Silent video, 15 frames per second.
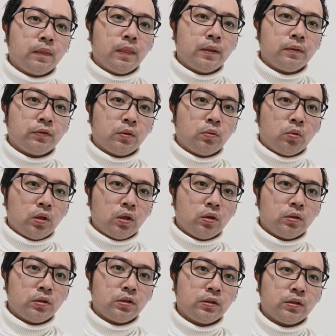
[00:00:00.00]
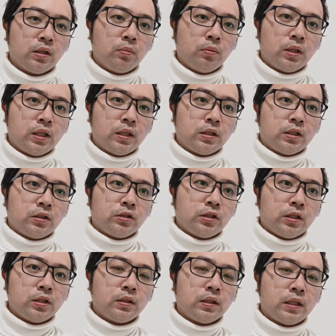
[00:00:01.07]
If it works, then we can
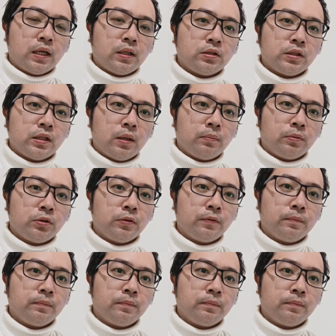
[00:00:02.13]
consider the next steps,